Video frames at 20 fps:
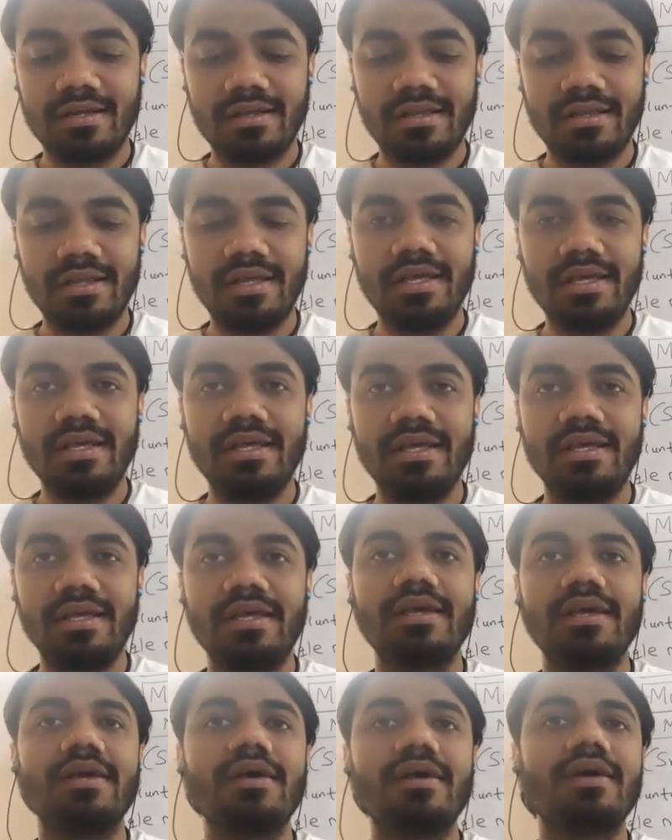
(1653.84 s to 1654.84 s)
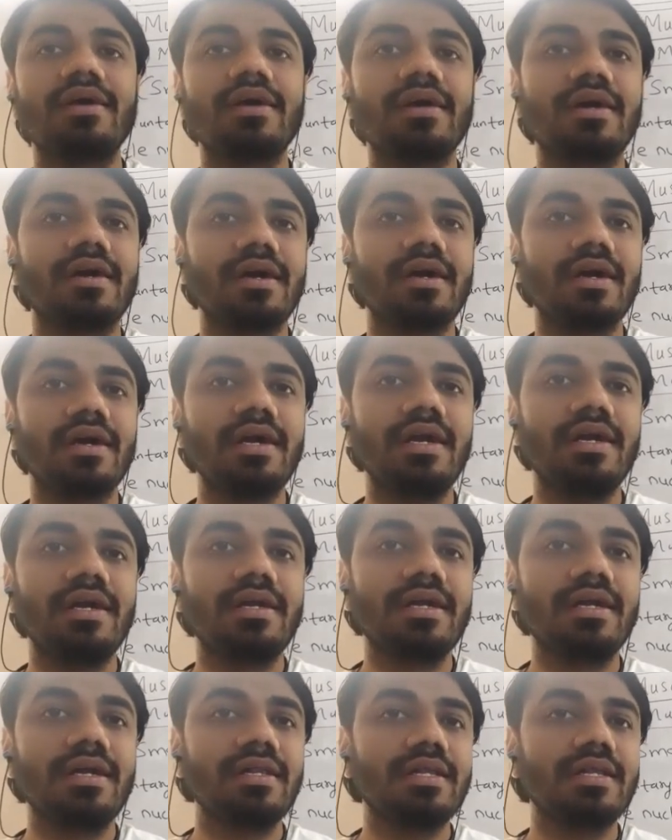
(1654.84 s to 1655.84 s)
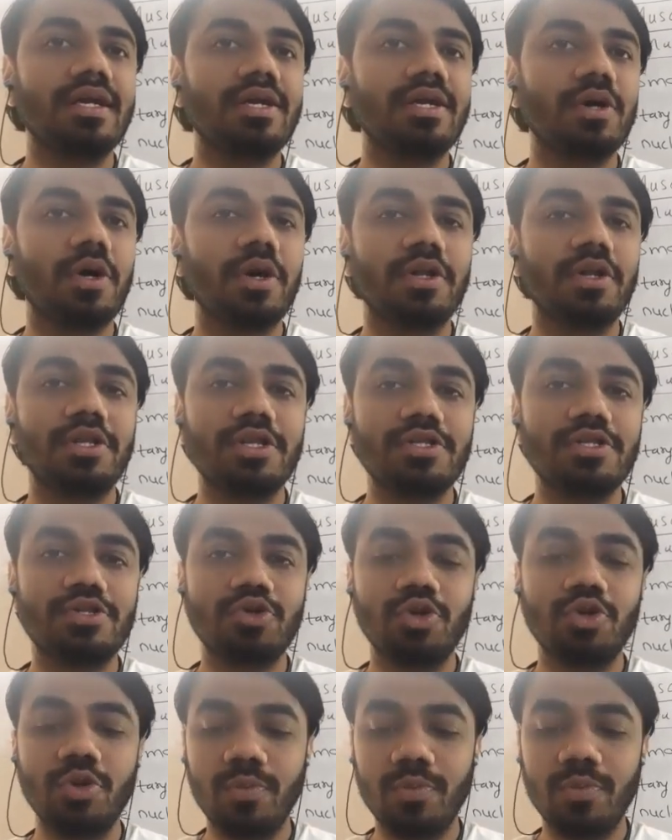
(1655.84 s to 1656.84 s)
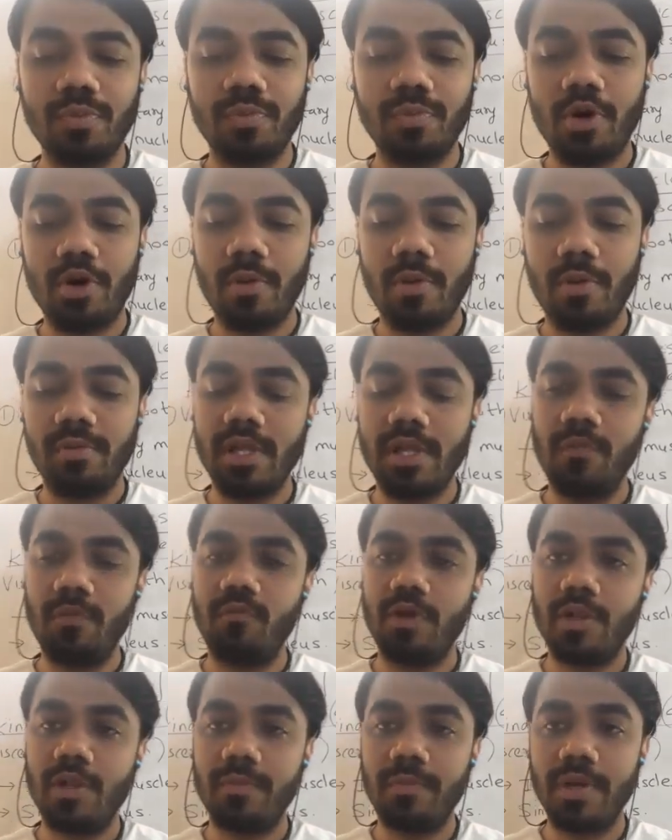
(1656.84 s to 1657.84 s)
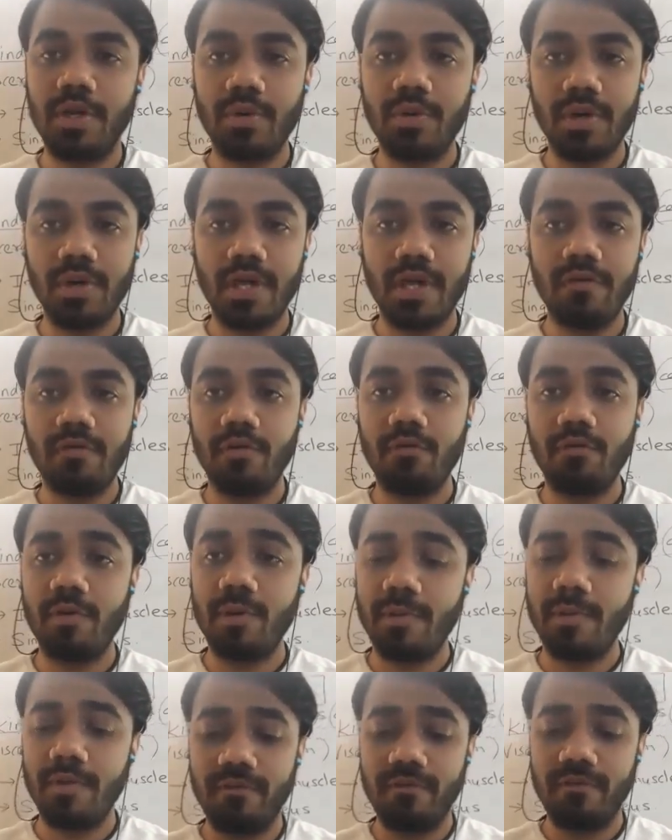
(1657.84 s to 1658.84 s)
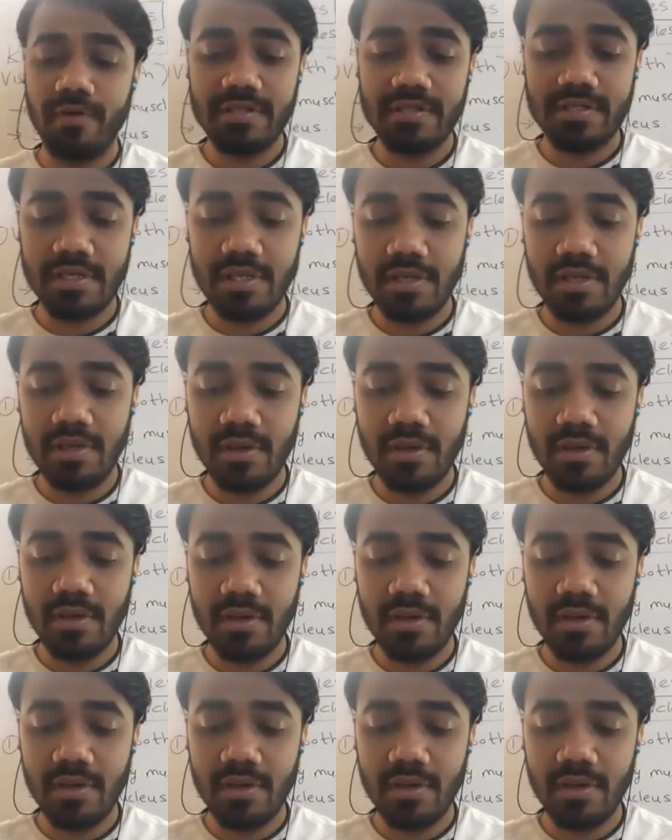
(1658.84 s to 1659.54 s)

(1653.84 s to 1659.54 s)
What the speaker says: The internet or the Zoom problem will be today, we will be facing.